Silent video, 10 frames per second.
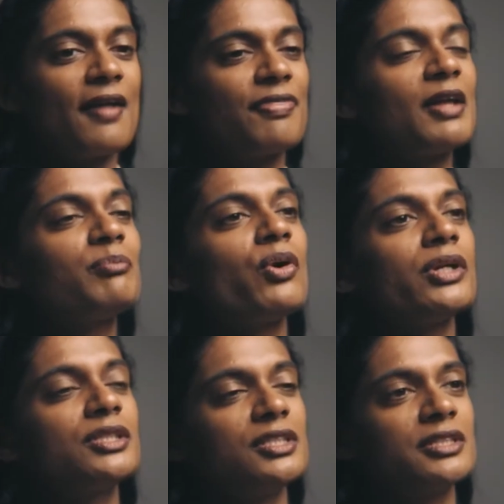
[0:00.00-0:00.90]
At that
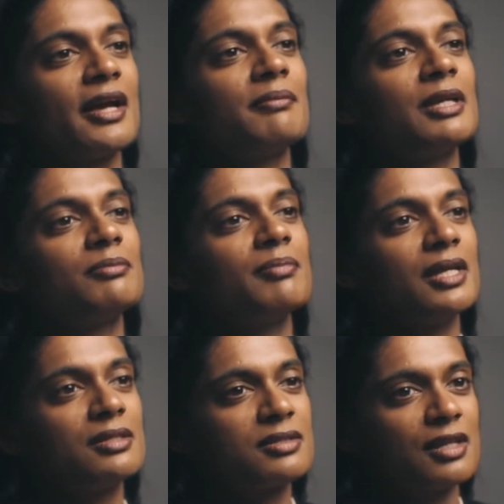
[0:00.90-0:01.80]
point in time, it
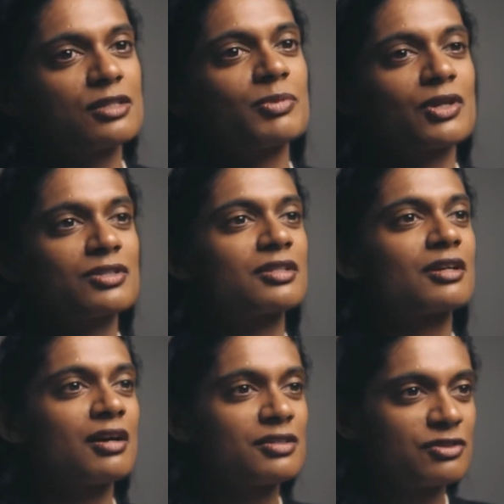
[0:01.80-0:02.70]
made sense because the
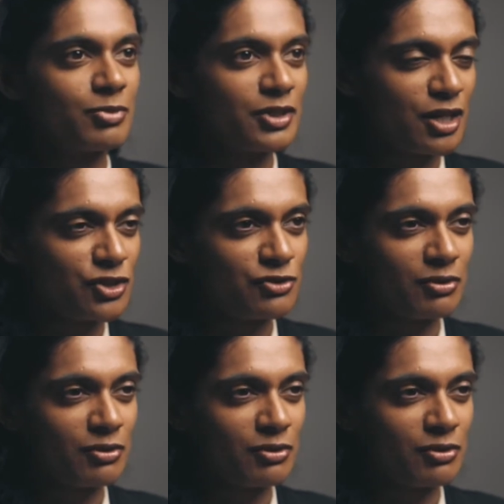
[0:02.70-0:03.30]
cost of production